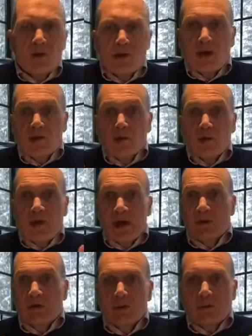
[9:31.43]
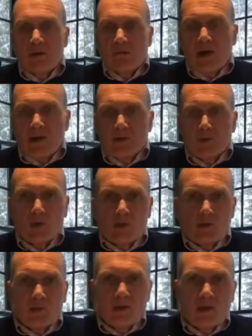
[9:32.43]
and you're there to provide sort
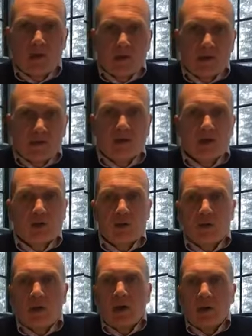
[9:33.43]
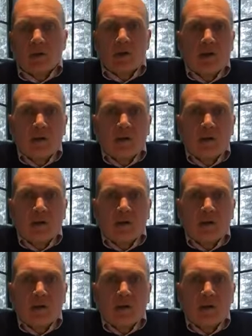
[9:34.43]
of additional color.